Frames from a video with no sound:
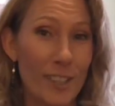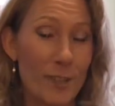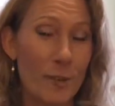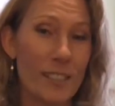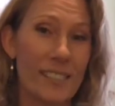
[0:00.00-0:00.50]
and the
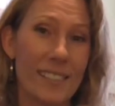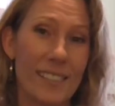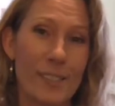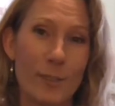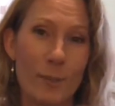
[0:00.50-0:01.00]

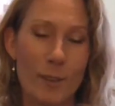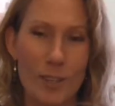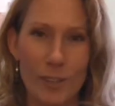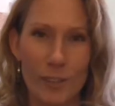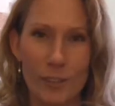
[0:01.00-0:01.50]
Cortices or
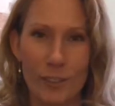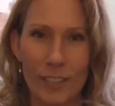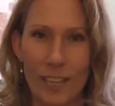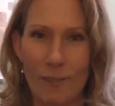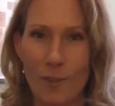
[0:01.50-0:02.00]
whether you're
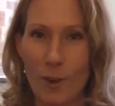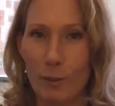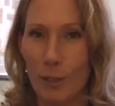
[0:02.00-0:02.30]
looking for